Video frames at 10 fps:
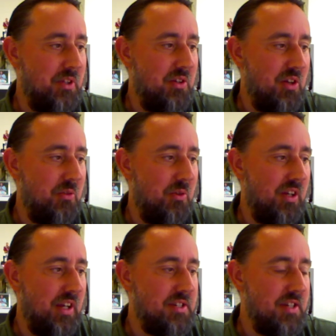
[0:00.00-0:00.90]
another
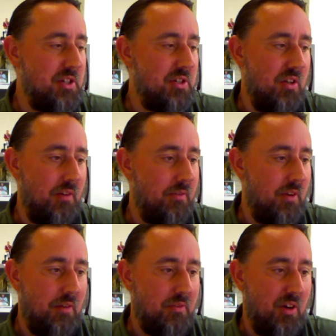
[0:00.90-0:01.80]
organization not
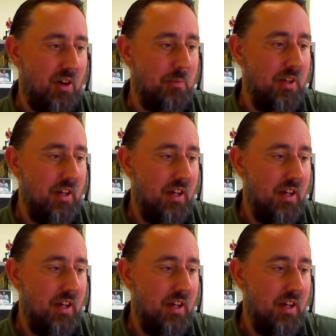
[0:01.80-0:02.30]
far from